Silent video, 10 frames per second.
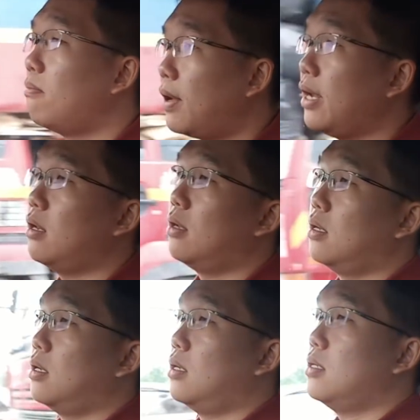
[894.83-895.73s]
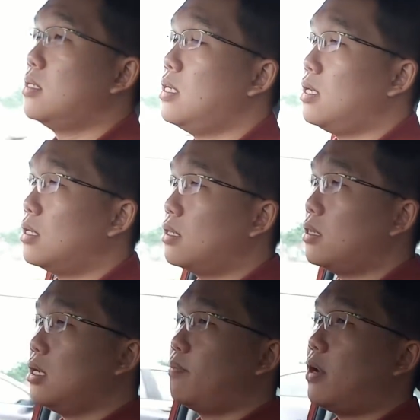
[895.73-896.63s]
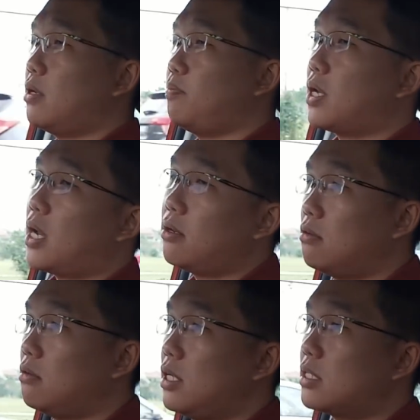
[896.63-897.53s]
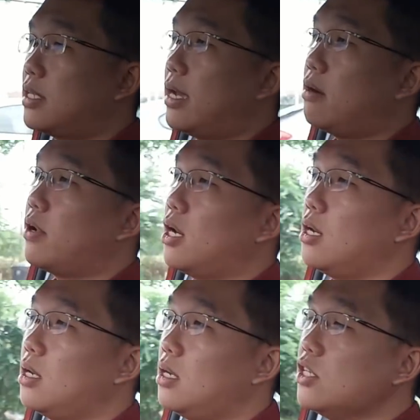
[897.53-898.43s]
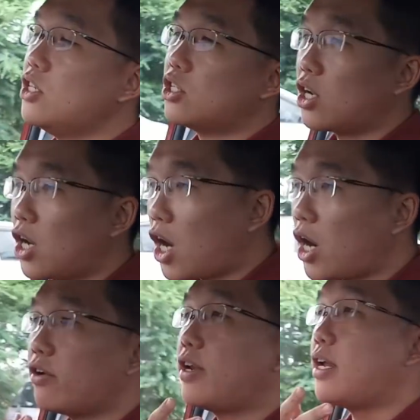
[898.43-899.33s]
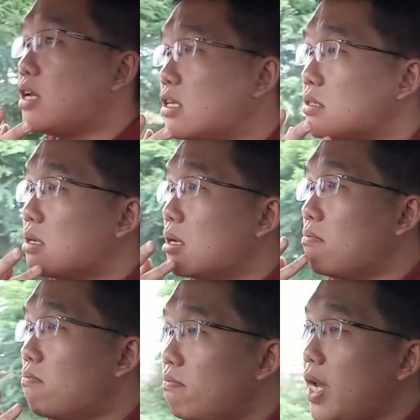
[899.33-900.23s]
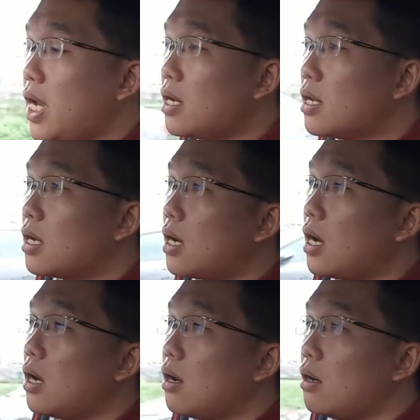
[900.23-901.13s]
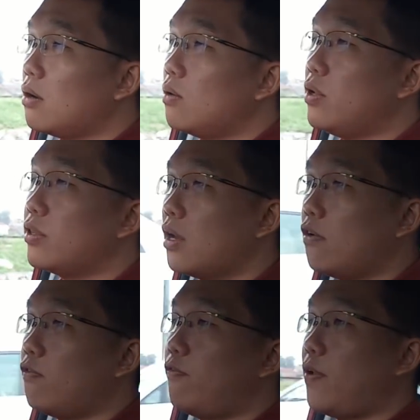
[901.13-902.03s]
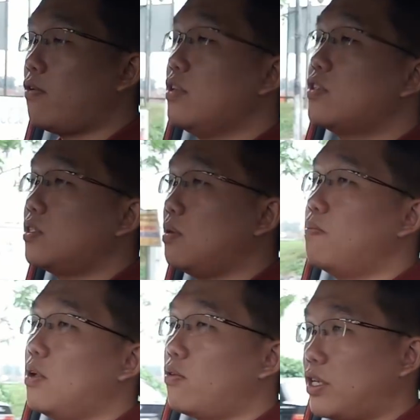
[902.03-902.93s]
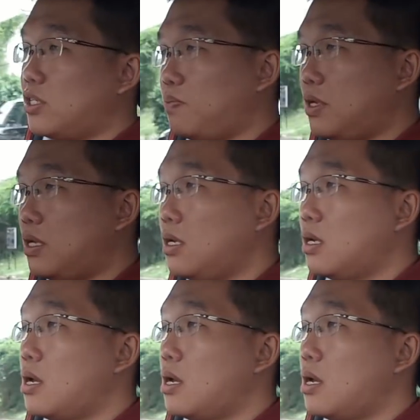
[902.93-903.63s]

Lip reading: But You see, the thing about the Picanto is that, right, this is a car that is made with a very simple recipe.